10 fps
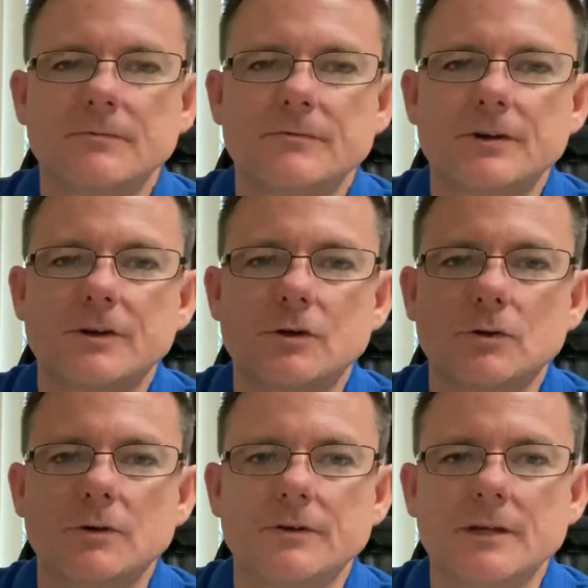Very
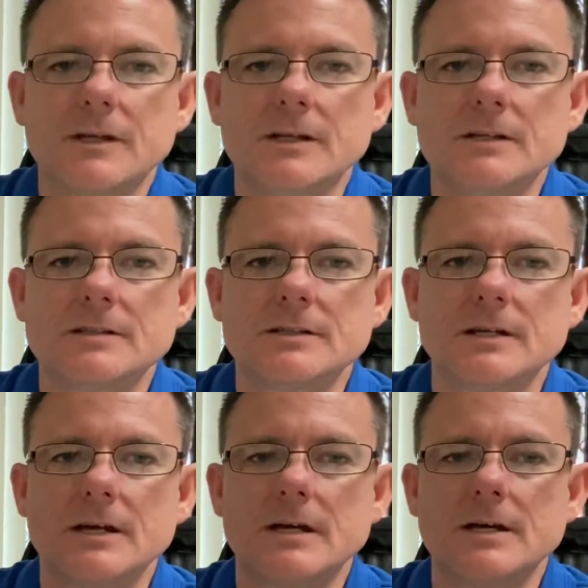cool indeed.
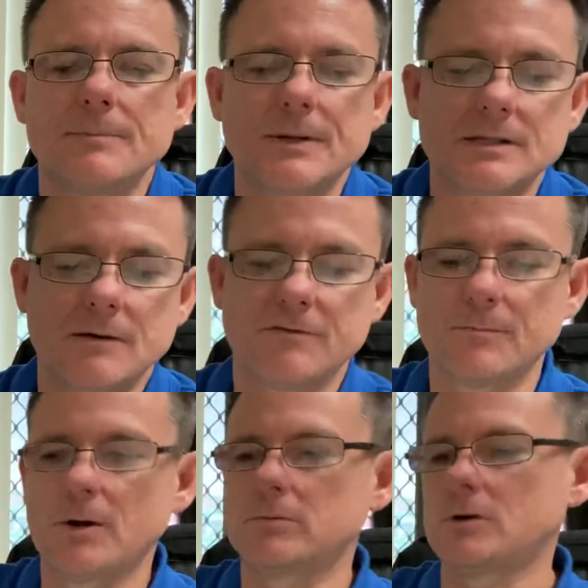Picked up from
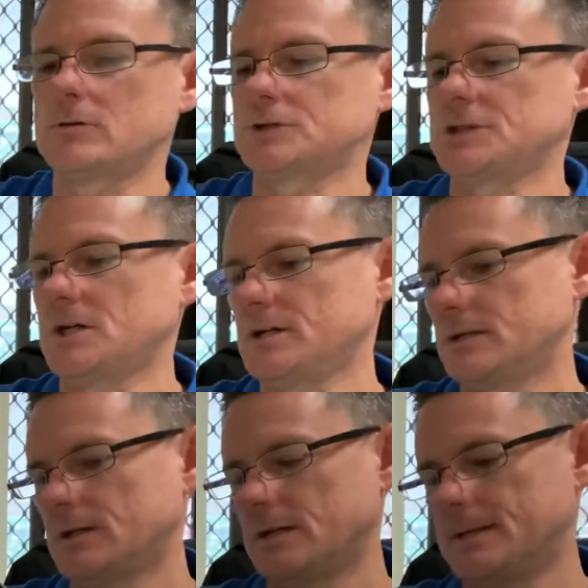Pop Culture.
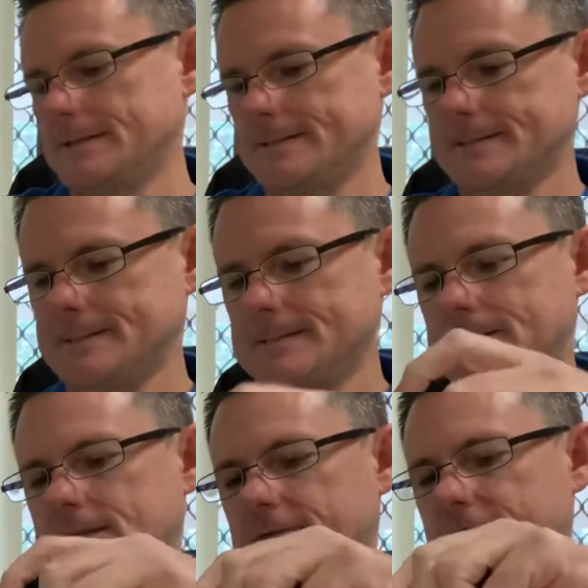
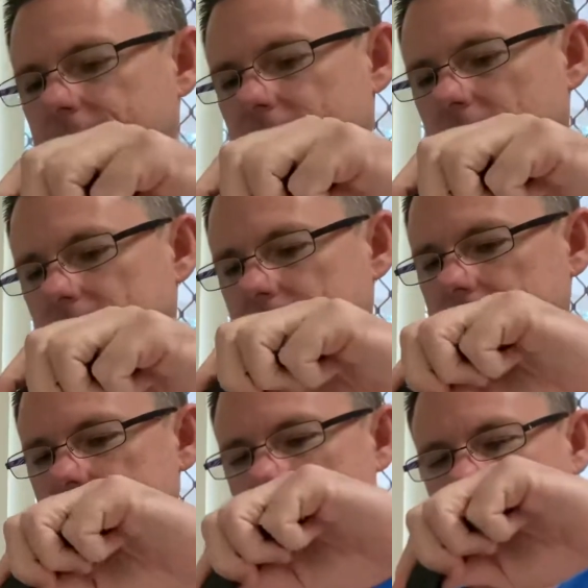Very
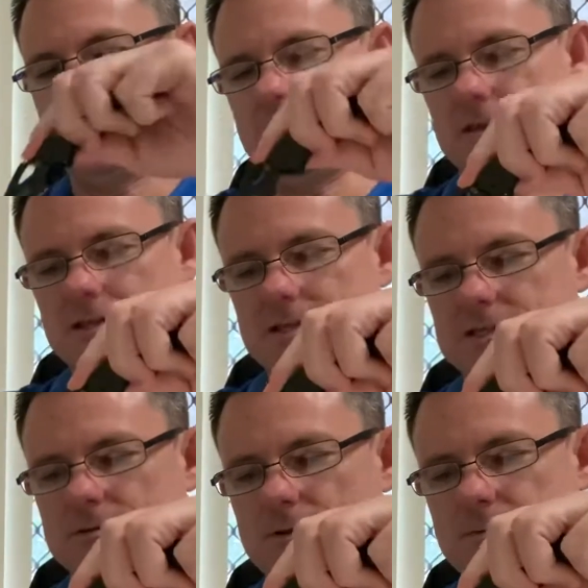lucky. Didn't think these
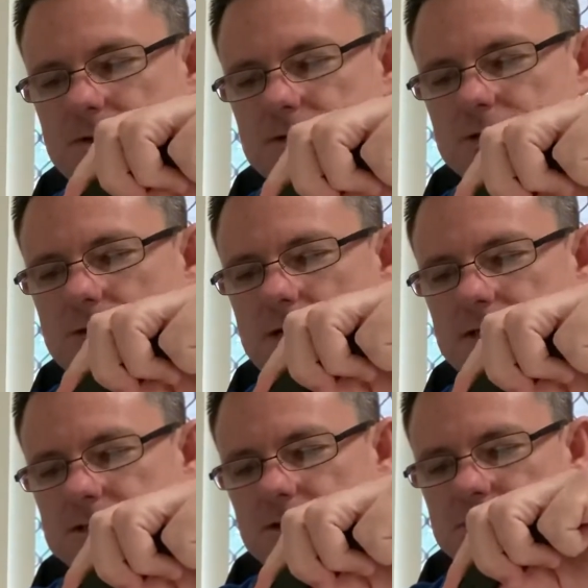were going to be in Australia
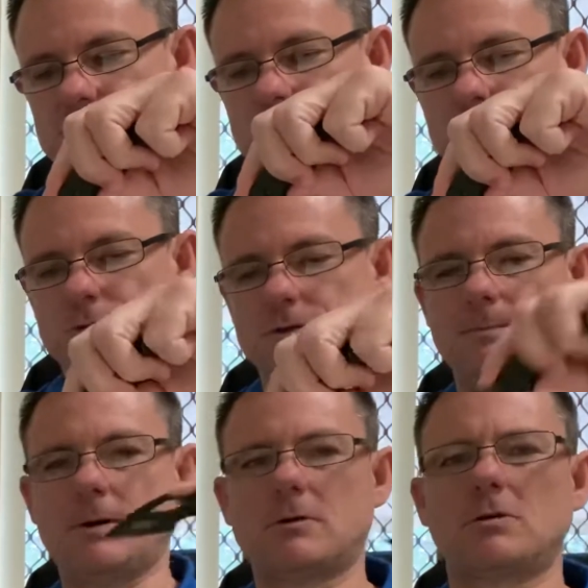so soon.
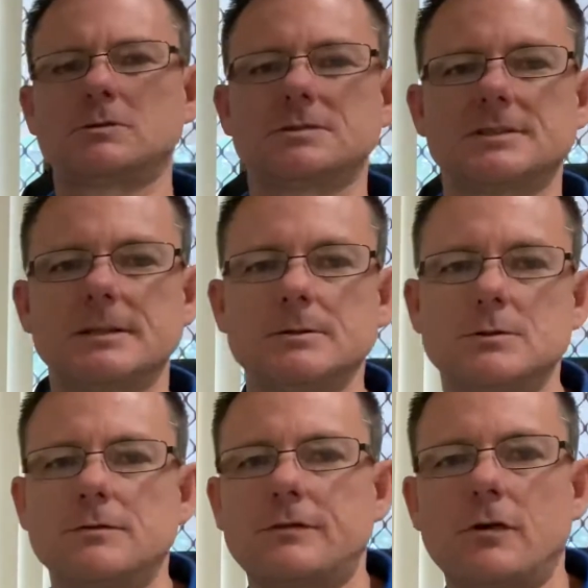Pop Culture seemed to
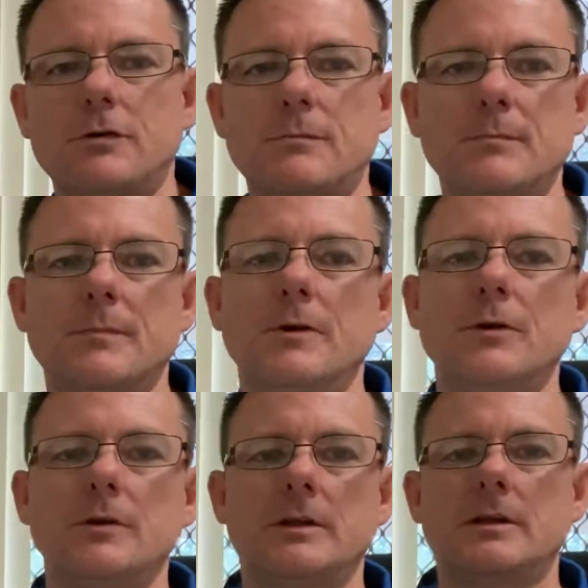have got them
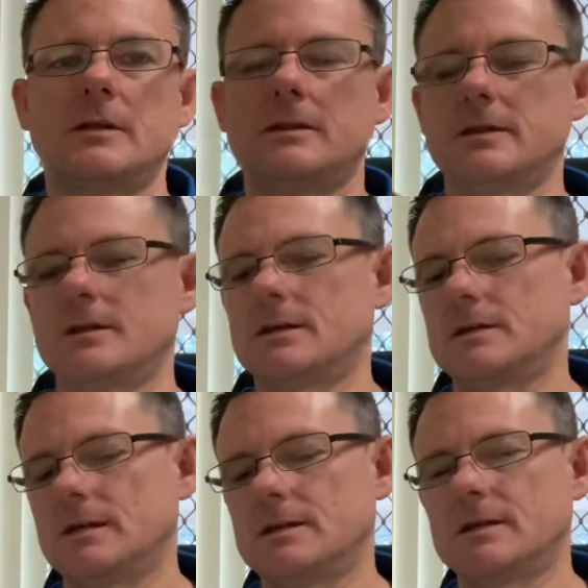early than
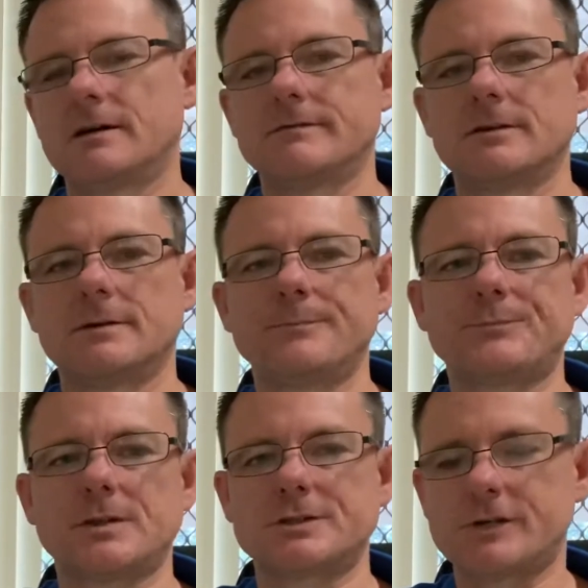any other
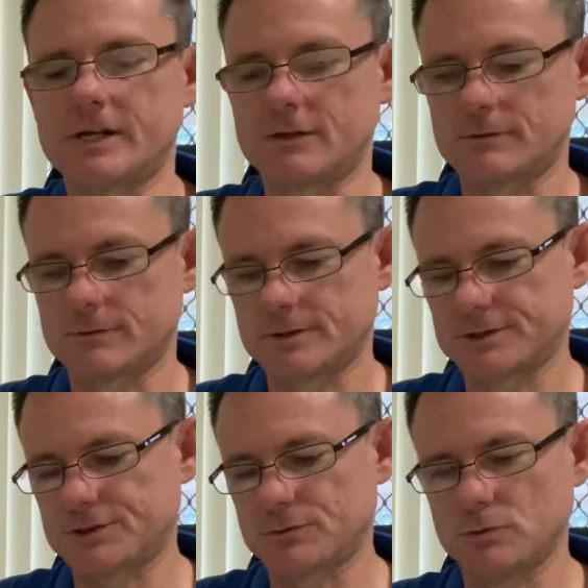Australian online
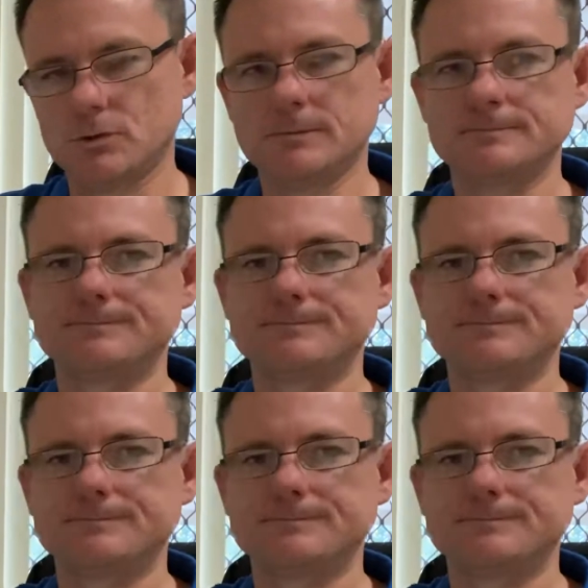store.